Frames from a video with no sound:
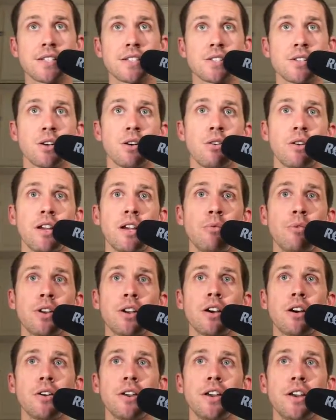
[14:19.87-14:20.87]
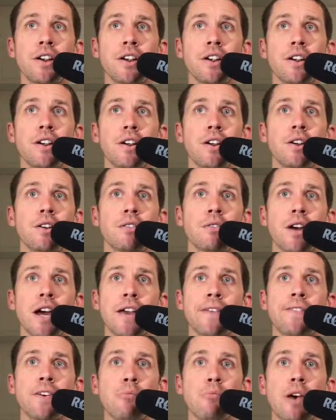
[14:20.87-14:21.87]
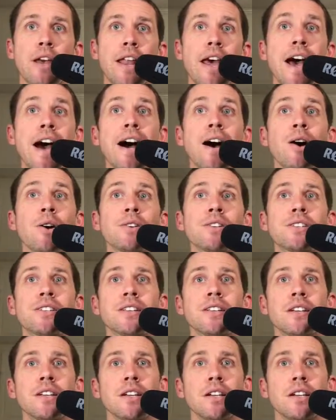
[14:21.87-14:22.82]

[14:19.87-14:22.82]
So here we go here. Riflemen out.